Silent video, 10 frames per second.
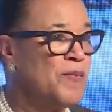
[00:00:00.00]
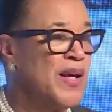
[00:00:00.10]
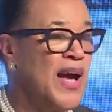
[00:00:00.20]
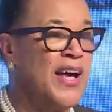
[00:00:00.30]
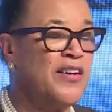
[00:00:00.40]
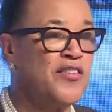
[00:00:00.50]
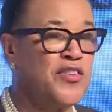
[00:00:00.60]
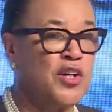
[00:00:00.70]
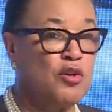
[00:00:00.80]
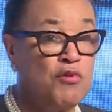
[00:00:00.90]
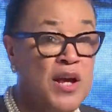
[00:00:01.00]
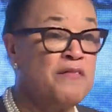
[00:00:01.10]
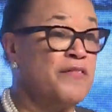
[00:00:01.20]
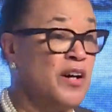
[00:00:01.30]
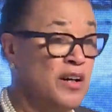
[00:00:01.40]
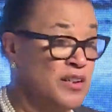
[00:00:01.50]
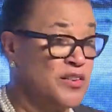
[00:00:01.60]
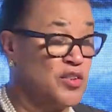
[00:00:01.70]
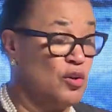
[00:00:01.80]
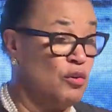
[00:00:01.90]
and the
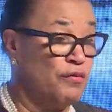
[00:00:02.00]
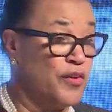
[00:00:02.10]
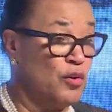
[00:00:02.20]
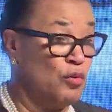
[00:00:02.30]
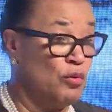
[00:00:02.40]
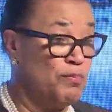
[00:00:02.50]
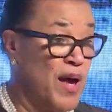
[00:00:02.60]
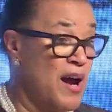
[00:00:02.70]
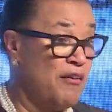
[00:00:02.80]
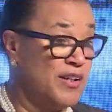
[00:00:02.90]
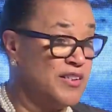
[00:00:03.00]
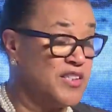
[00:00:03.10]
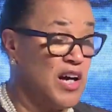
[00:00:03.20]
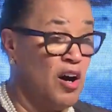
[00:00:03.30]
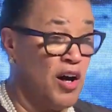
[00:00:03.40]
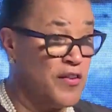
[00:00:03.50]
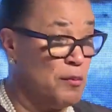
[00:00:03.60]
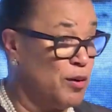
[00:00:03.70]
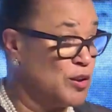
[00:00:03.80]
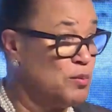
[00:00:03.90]
graveyards of your parents are at the
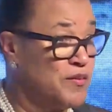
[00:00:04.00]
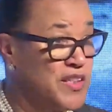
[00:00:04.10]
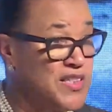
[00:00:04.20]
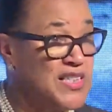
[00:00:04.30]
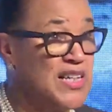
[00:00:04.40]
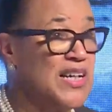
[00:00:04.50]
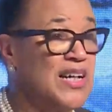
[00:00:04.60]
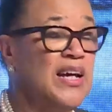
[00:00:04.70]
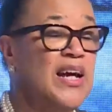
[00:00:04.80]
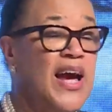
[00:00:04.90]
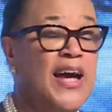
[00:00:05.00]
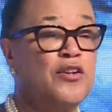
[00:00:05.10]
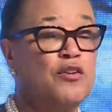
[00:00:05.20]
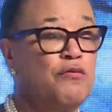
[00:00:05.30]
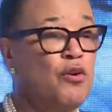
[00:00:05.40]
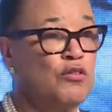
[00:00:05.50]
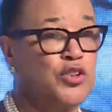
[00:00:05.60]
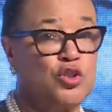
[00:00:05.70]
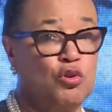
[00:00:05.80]
bottom of the sea, and you've lost your